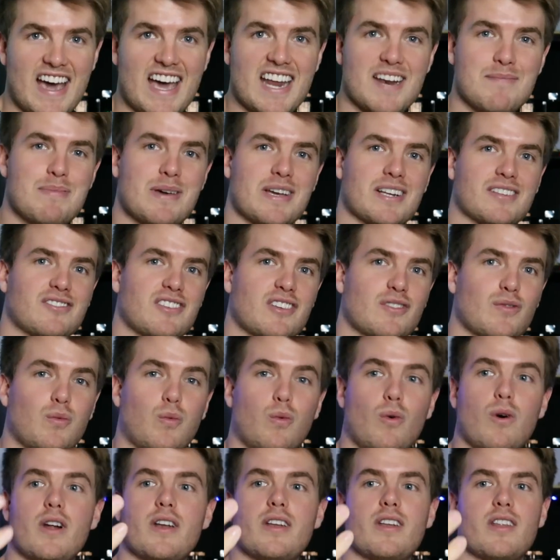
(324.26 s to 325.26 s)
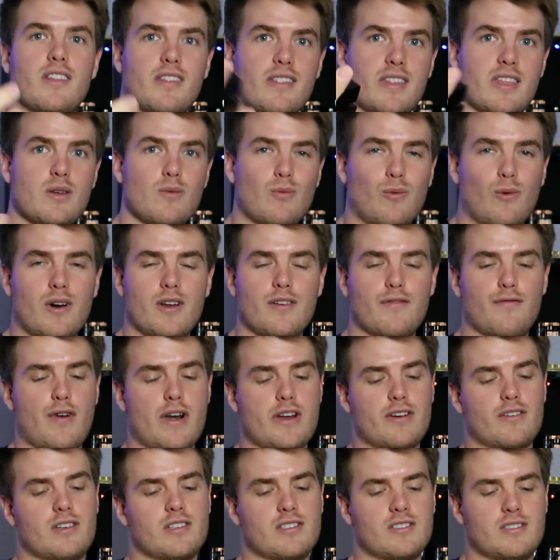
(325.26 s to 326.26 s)
I had to pick just the one
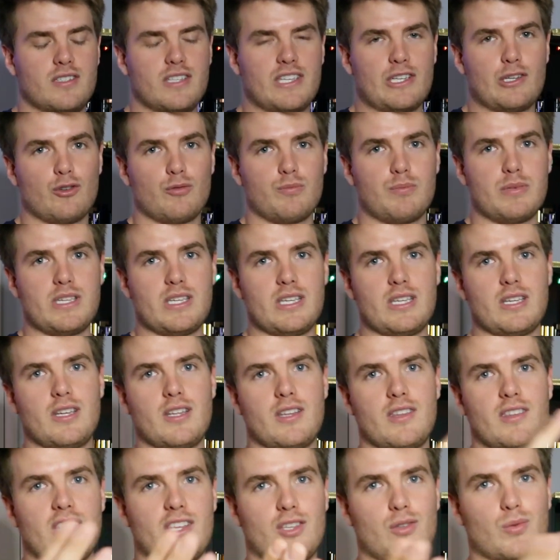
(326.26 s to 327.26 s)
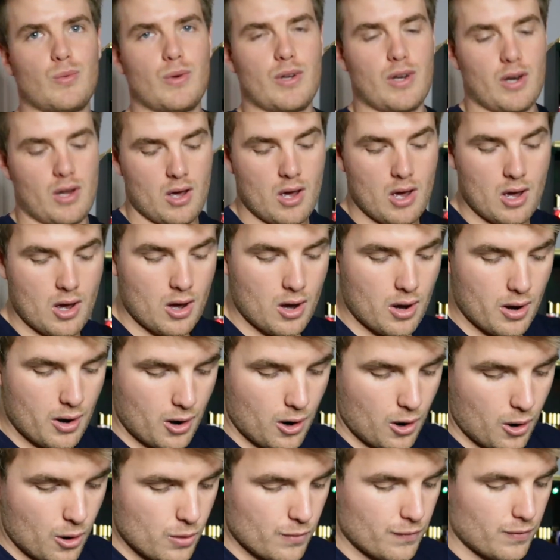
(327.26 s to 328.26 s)
fragrance, it would be this one
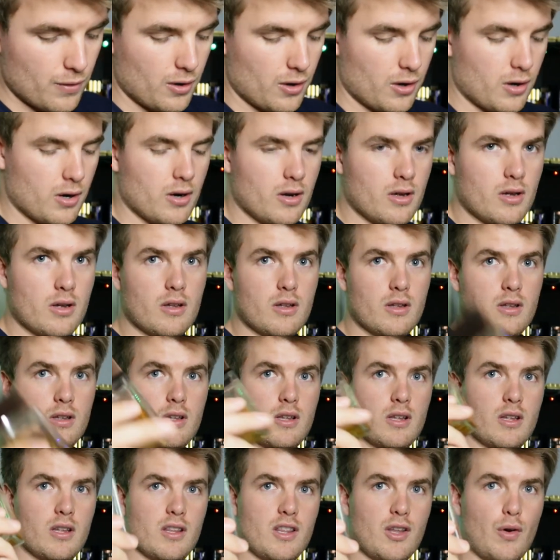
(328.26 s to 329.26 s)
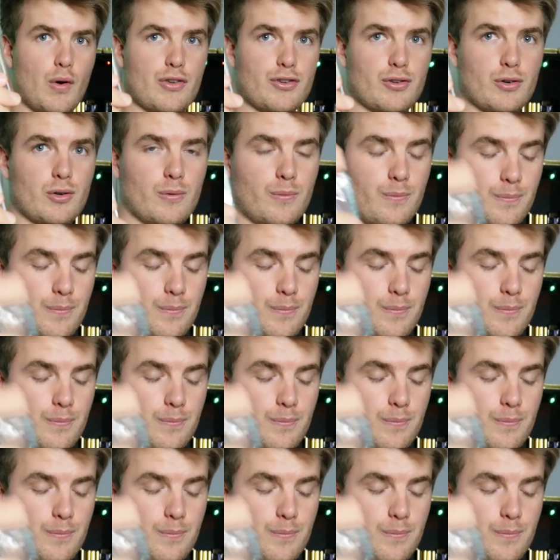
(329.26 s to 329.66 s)
over the original.